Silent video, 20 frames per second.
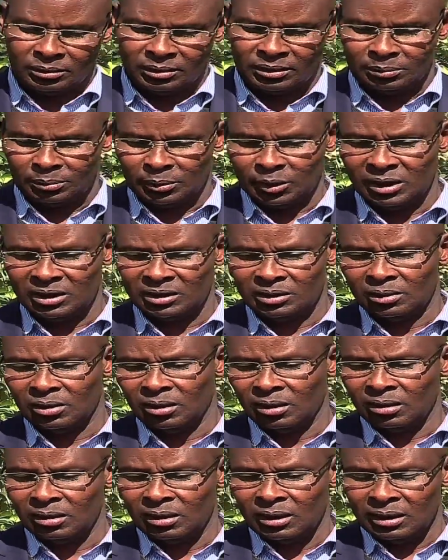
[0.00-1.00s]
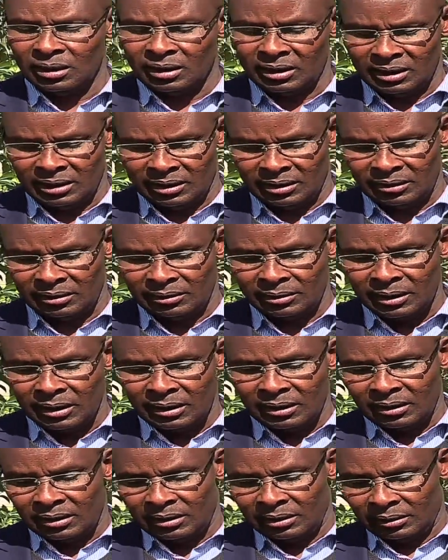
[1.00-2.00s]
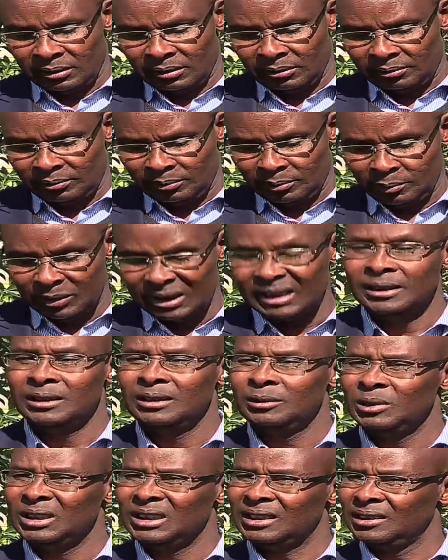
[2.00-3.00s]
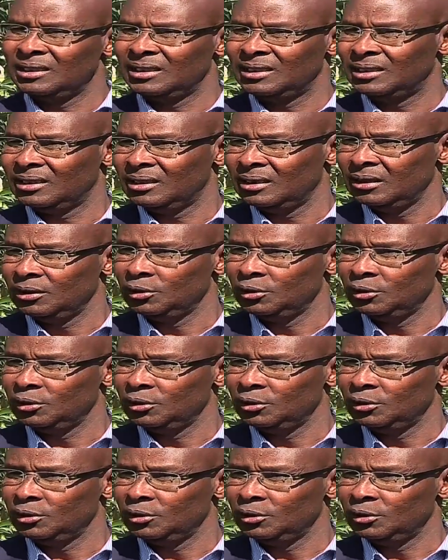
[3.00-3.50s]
the political uh, uh, wing, which is